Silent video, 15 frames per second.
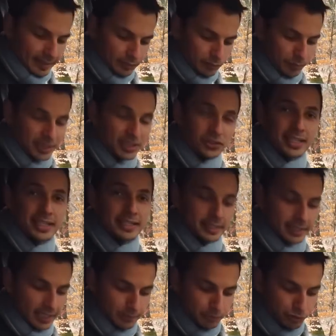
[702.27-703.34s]
If you put a
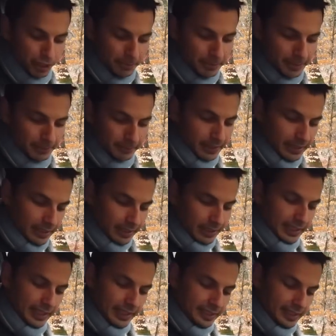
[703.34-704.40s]
can in, it won't
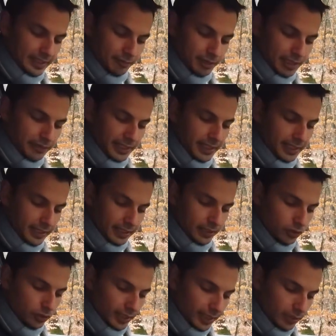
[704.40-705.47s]
move. And here, you have
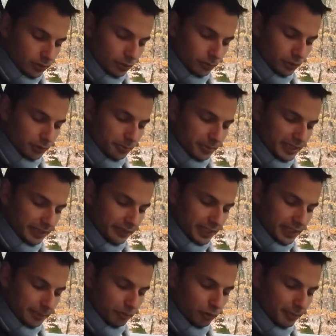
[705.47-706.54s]
a specific
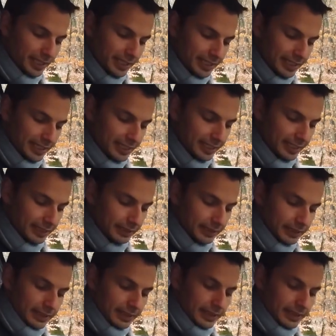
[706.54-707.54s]
compartment to put the key.